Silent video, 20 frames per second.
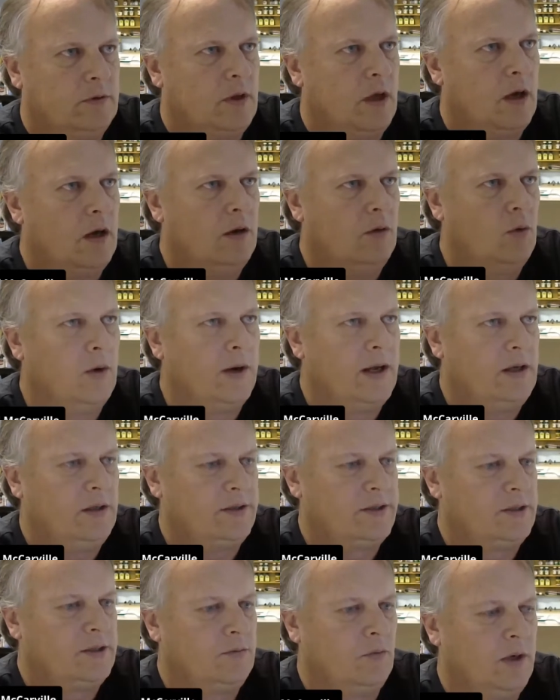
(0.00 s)
What
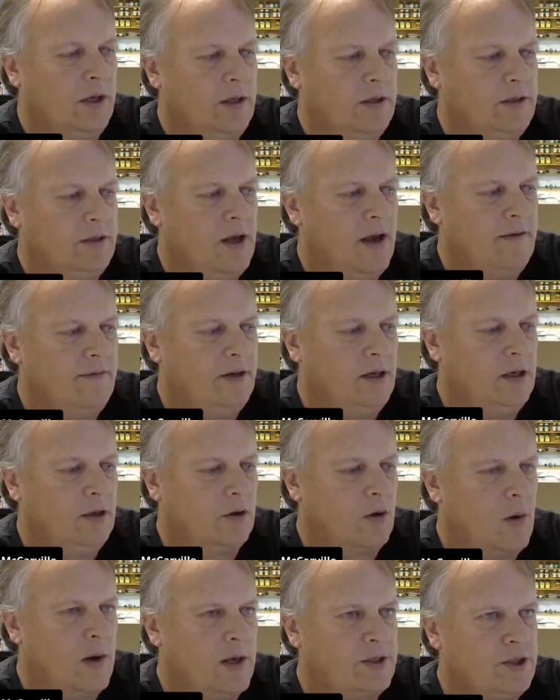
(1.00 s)
else? Do you have any other
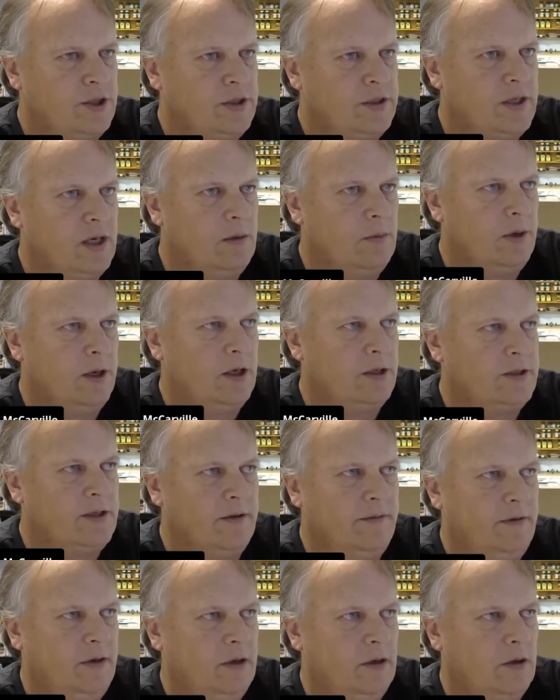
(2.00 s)
questions? Anybody else
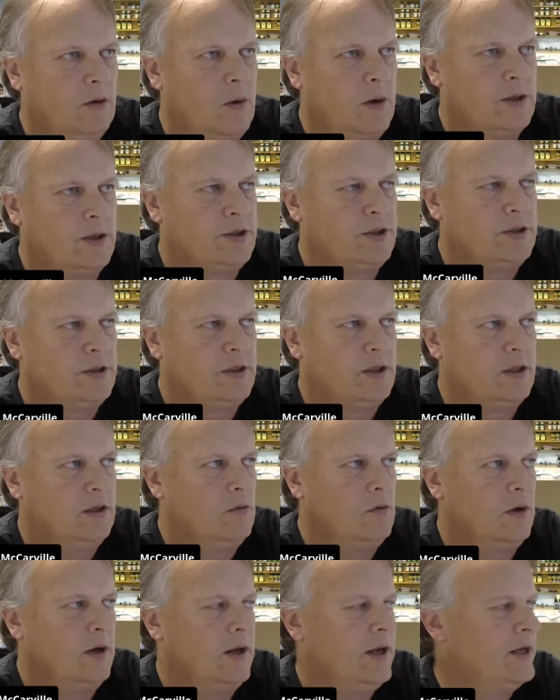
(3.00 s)
have any other questions that they
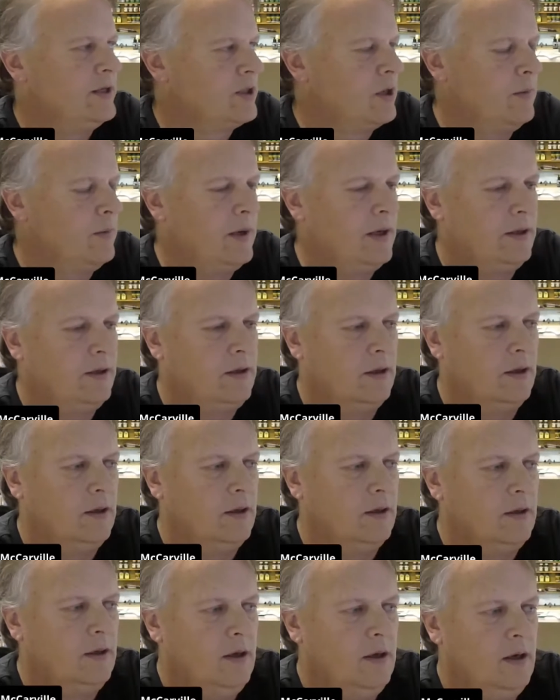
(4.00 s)
want to ask about
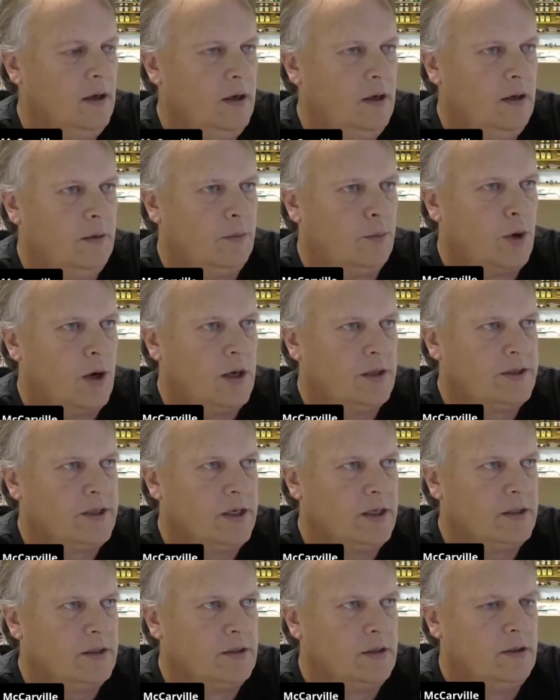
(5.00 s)
the
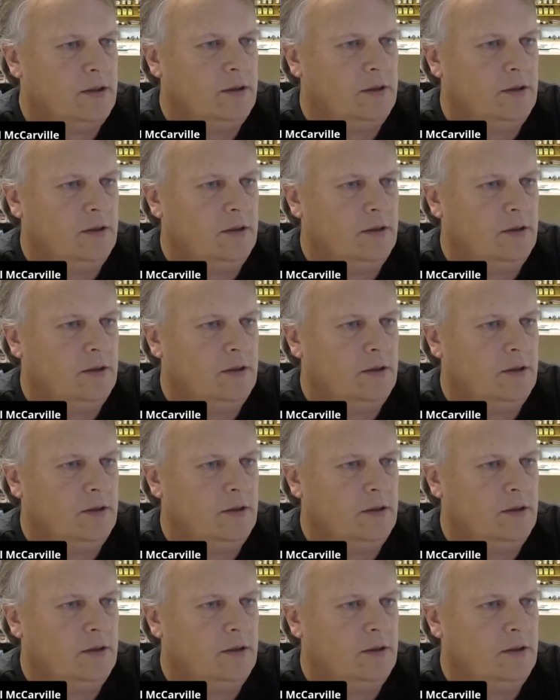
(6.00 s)
process?